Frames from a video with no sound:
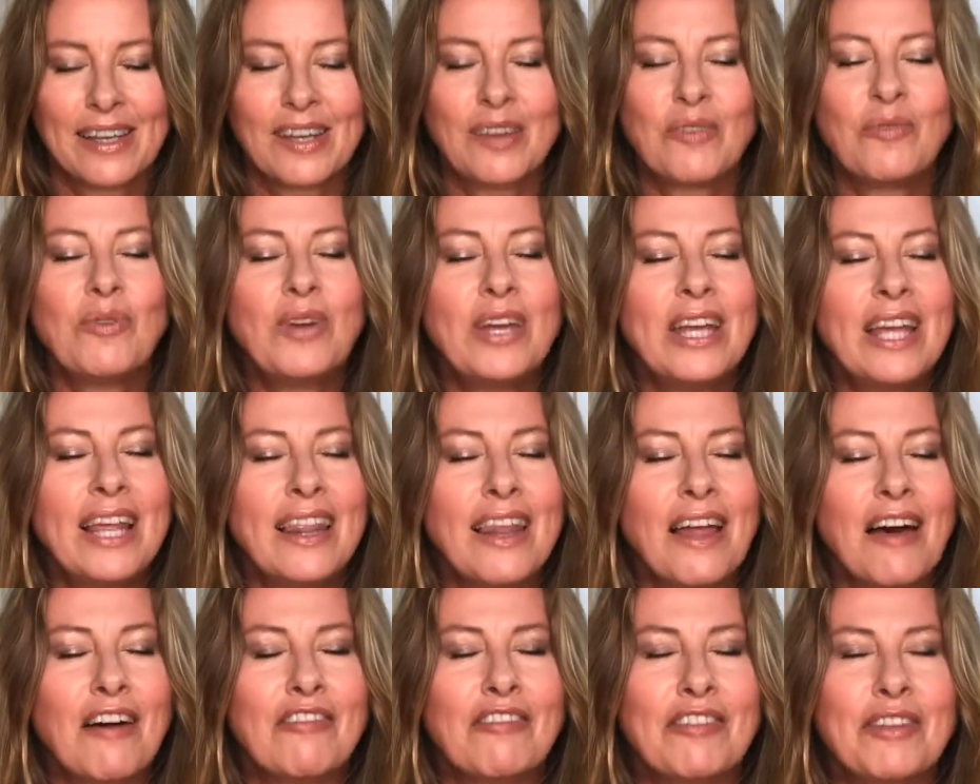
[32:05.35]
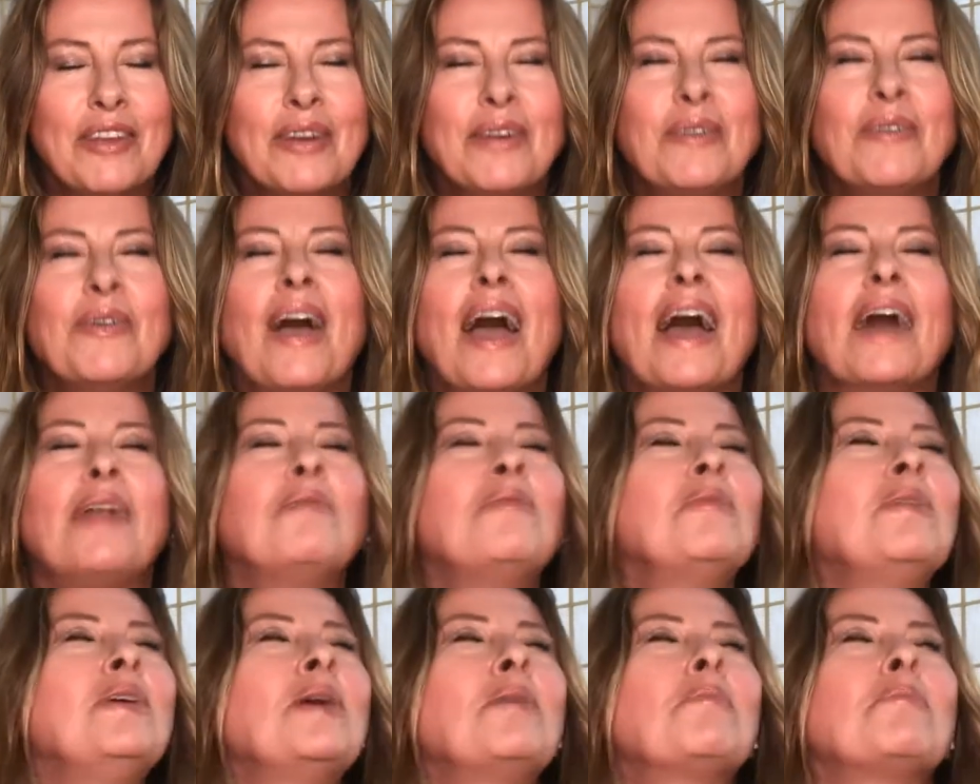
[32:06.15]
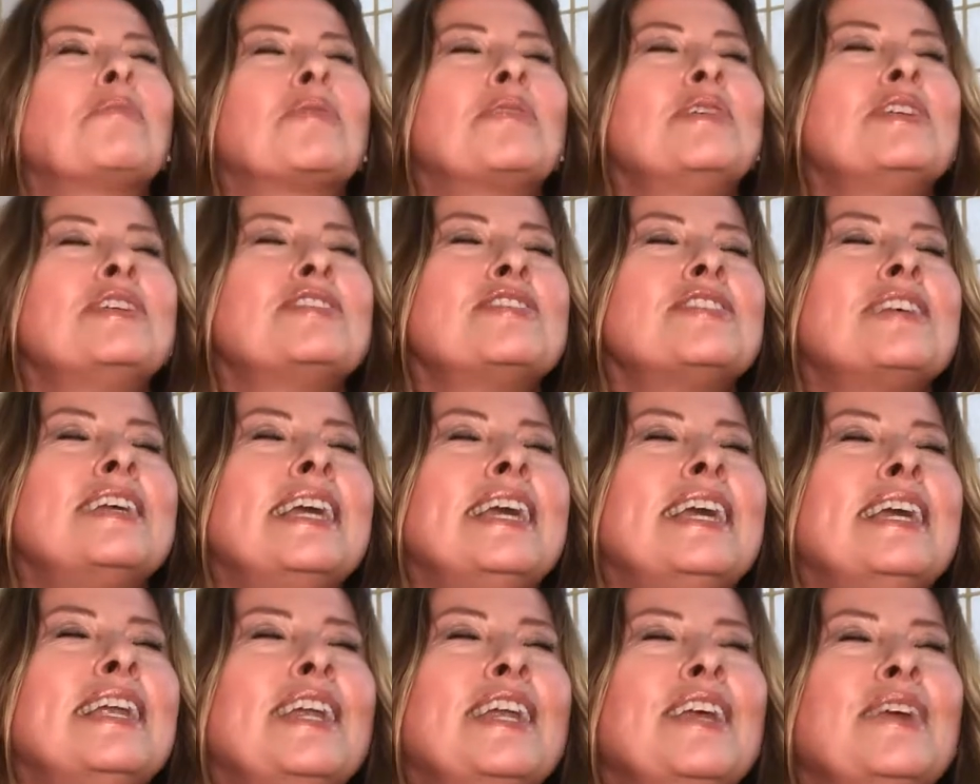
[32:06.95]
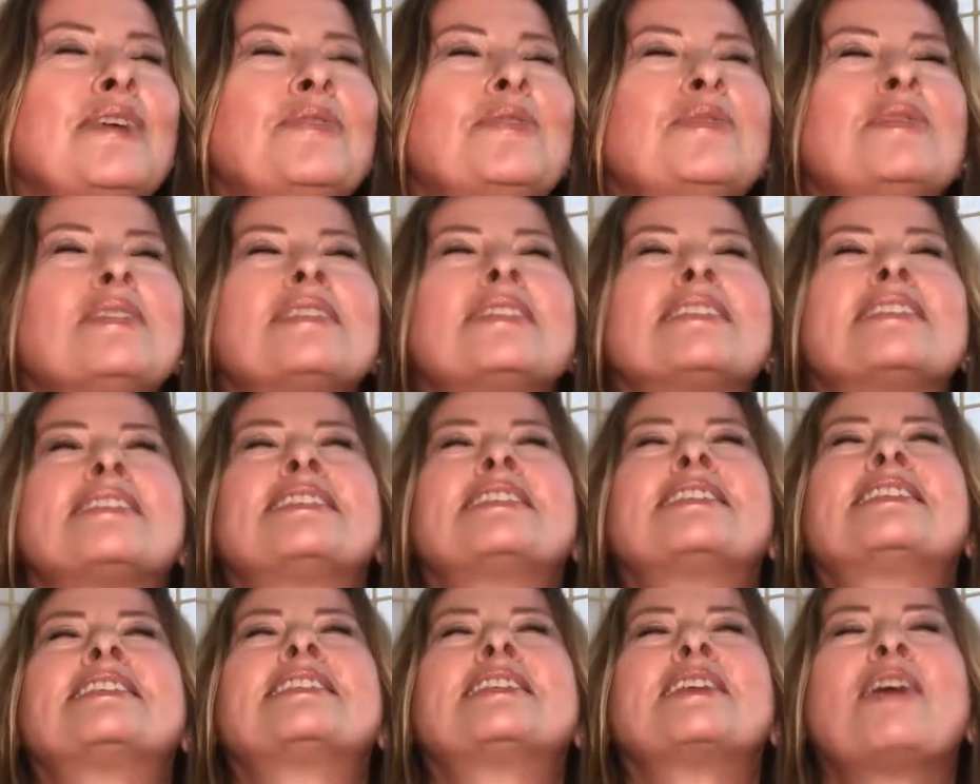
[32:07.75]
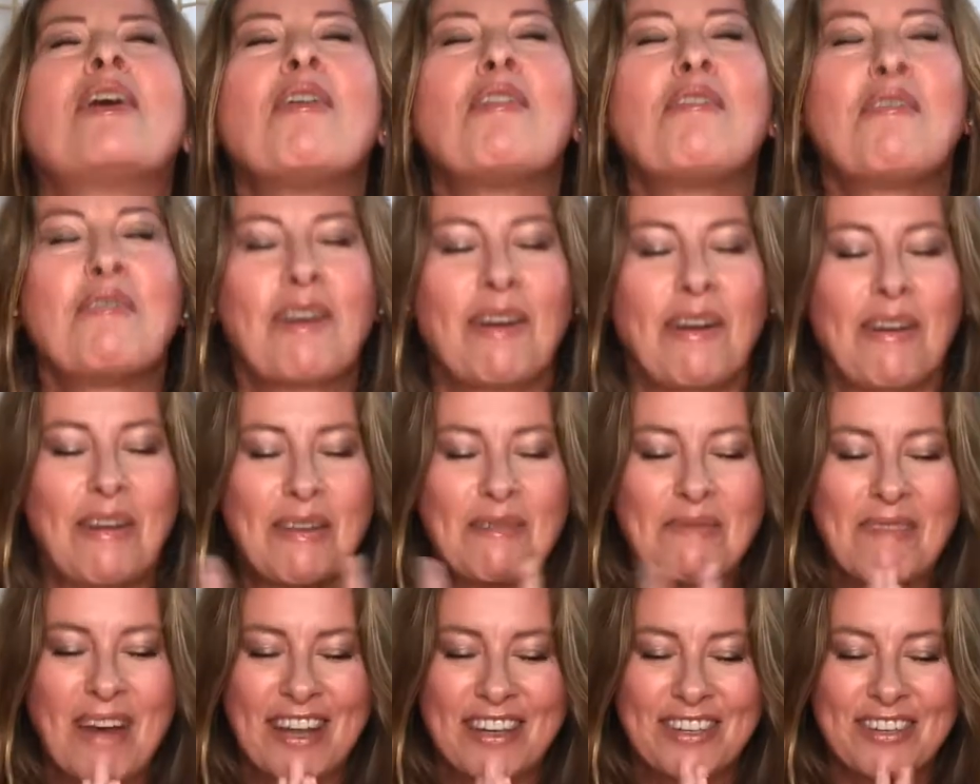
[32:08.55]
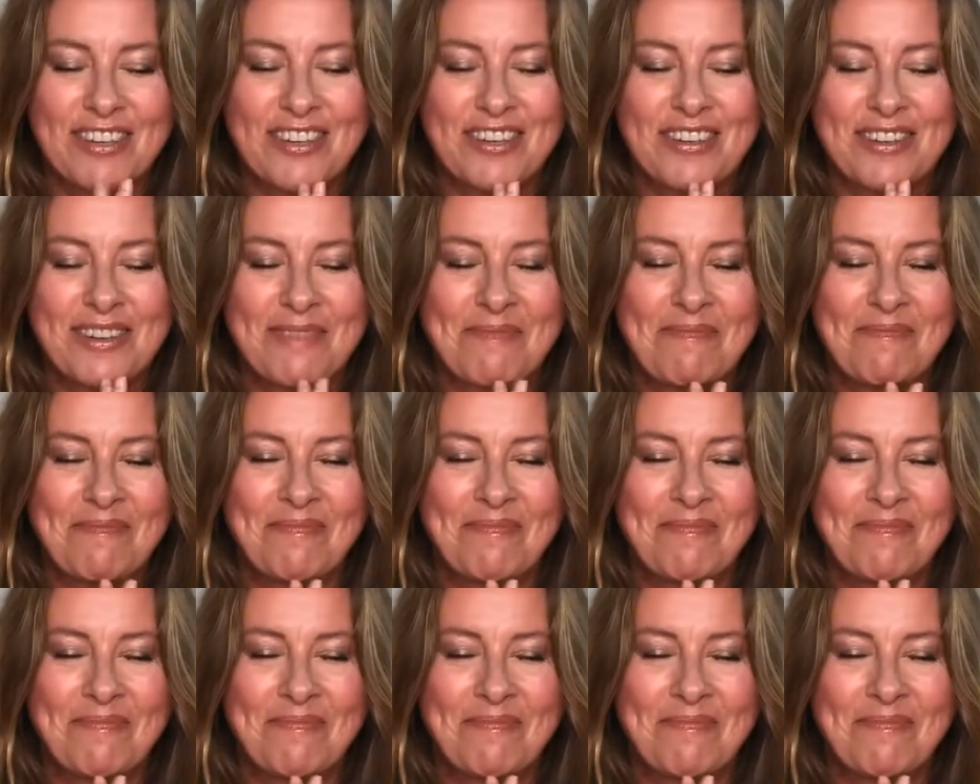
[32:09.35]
We love you and we appreciate you so very much.